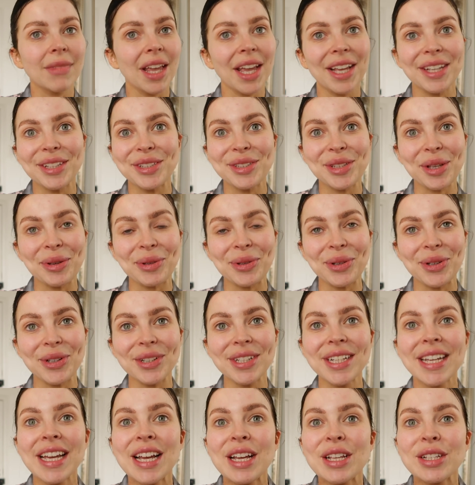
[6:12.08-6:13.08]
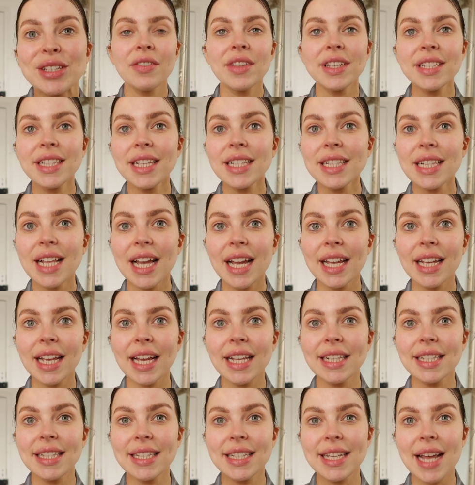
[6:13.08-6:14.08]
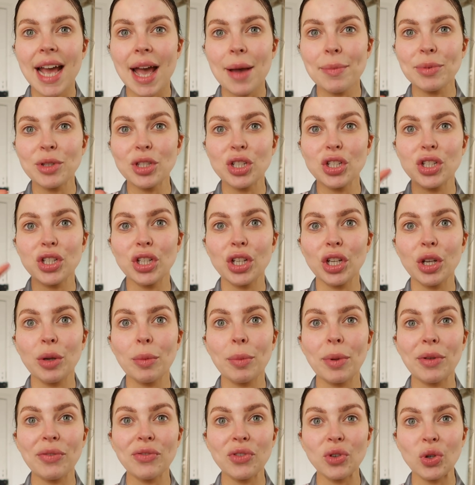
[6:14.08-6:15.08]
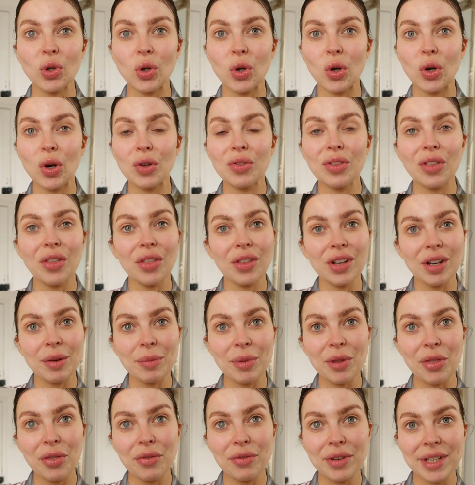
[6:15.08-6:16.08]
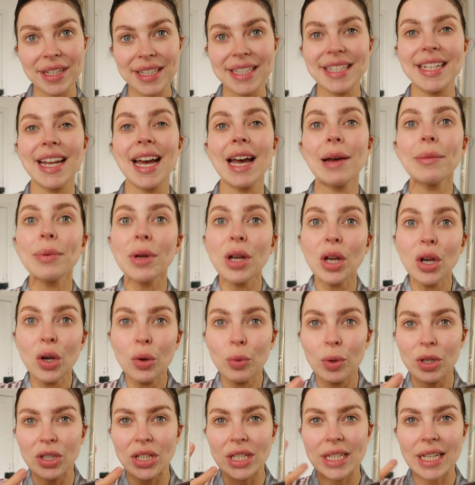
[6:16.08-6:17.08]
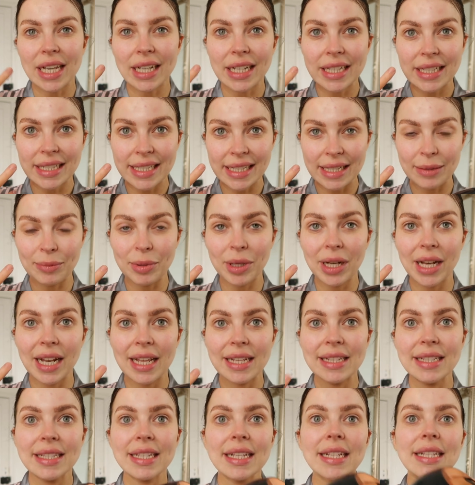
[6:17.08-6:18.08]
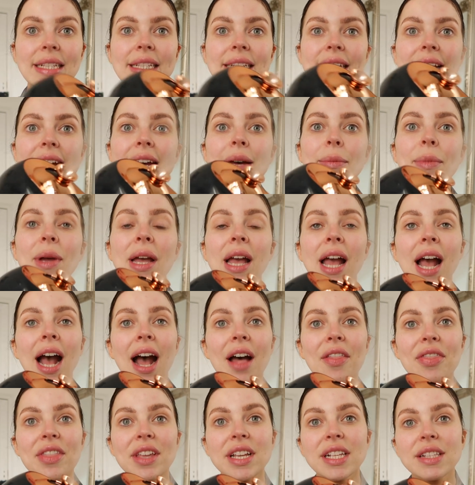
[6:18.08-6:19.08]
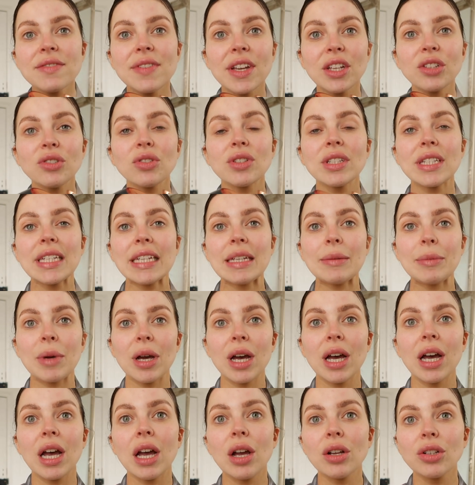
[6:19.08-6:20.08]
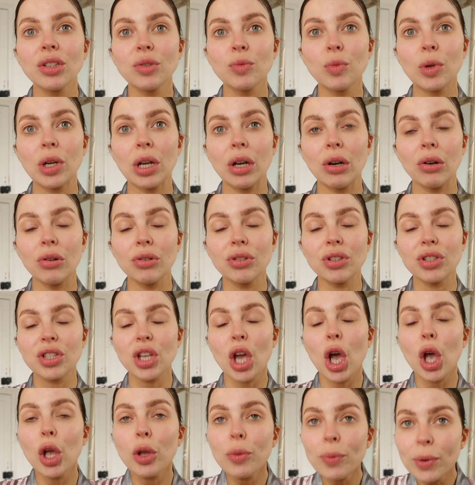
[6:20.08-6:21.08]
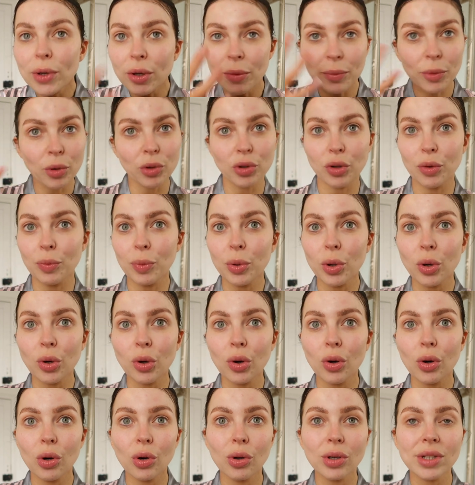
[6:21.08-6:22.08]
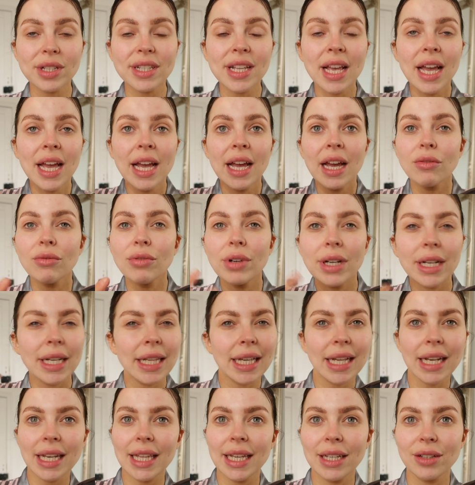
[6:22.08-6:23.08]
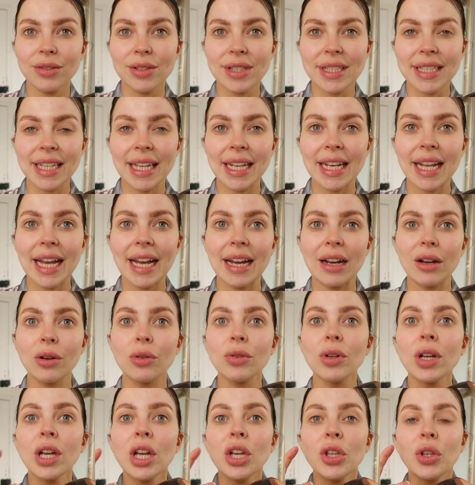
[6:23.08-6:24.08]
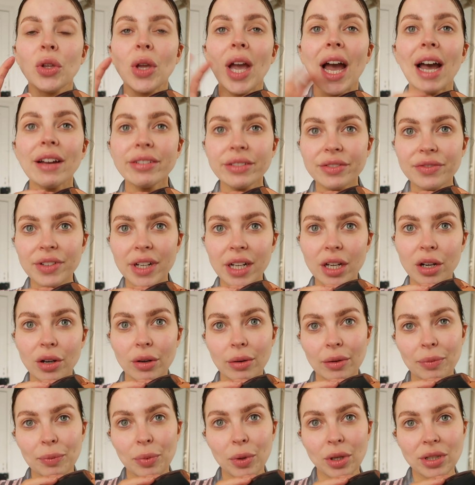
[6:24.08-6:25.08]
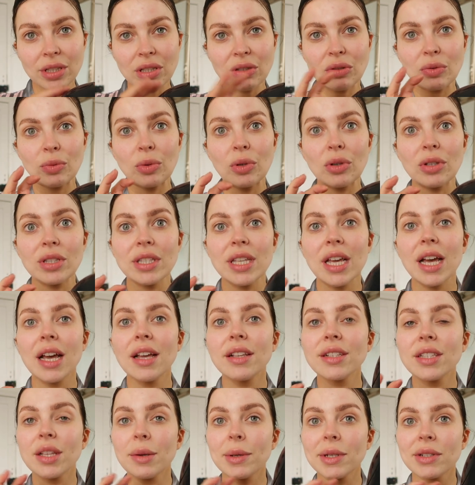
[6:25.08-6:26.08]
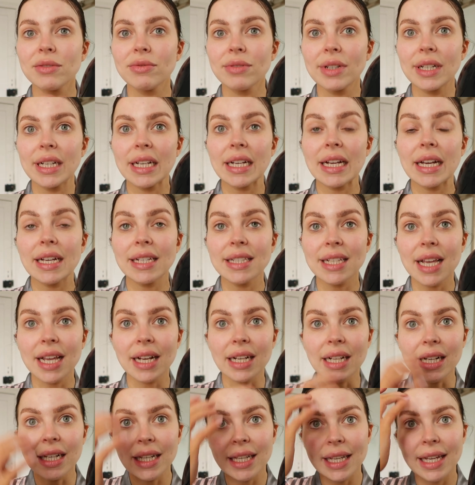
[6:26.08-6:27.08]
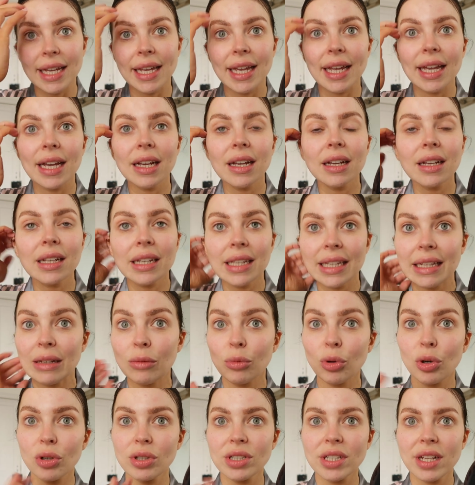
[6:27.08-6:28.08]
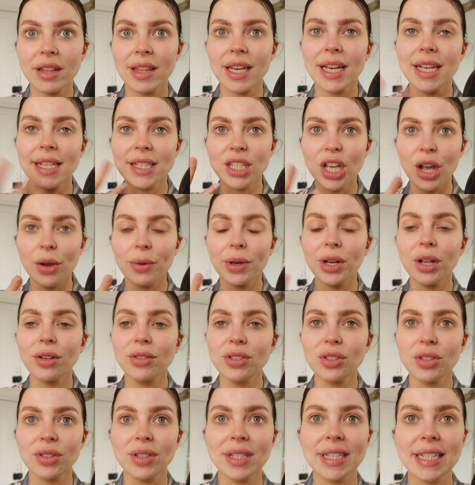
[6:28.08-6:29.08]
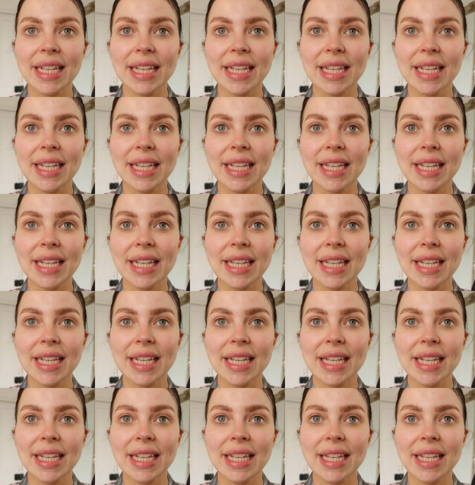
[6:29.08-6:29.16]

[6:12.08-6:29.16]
It is so good. This is like a step to do before the number three step, which is like a deep cleansing step. And this facial steamer will just open up all your pores, really clear your skin out. You have to fill it up with bottled water, so it's really nice and clear, clean water that is going onto your